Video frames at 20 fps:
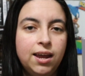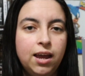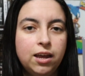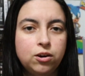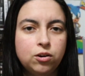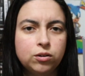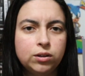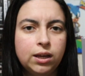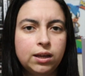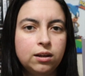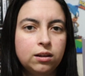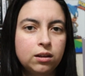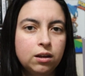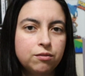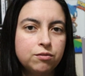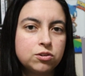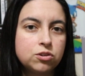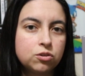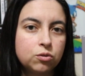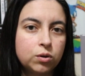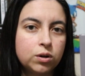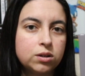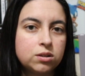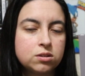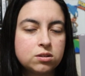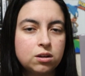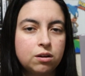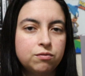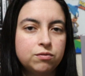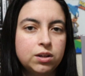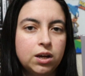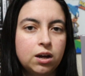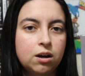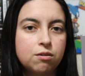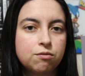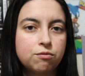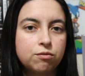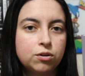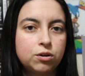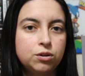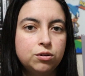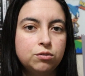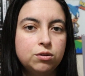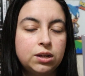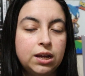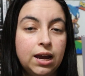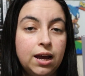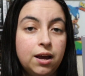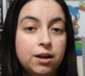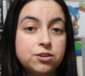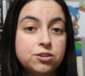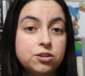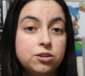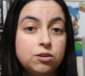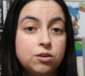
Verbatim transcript: and your lady love is throwing stuff down for you to catch,